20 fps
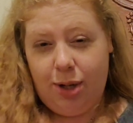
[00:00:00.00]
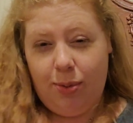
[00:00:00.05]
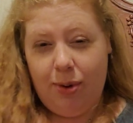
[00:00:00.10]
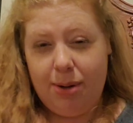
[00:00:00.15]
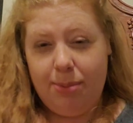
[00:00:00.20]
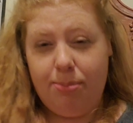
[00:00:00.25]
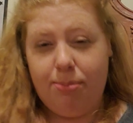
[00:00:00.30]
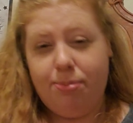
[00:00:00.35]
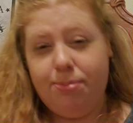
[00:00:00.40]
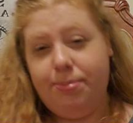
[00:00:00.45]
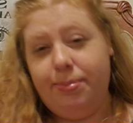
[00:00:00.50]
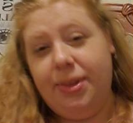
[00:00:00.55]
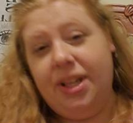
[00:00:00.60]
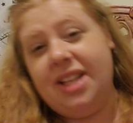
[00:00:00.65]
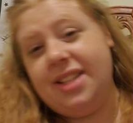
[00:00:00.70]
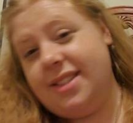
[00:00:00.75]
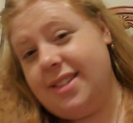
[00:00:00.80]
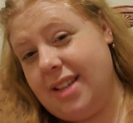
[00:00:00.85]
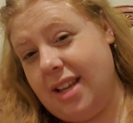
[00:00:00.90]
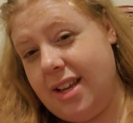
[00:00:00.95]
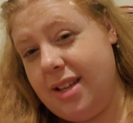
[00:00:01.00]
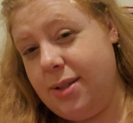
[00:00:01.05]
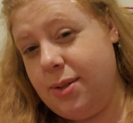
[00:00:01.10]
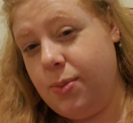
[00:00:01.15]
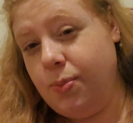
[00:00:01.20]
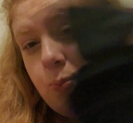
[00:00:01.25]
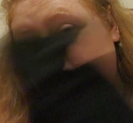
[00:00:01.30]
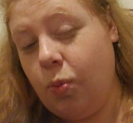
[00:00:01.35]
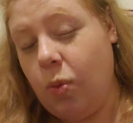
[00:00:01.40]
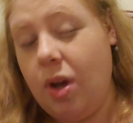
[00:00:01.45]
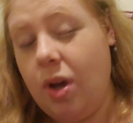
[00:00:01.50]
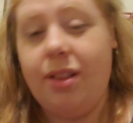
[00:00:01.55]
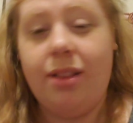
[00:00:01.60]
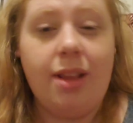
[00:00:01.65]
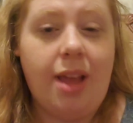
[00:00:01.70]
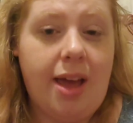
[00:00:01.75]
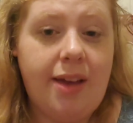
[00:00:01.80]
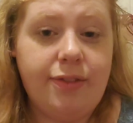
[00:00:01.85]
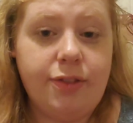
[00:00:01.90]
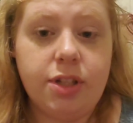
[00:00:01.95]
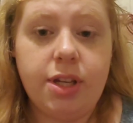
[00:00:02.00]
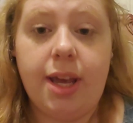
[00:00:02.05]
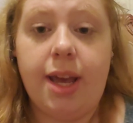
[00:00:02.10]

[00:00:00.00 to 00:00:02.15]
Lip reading: one plus size one left,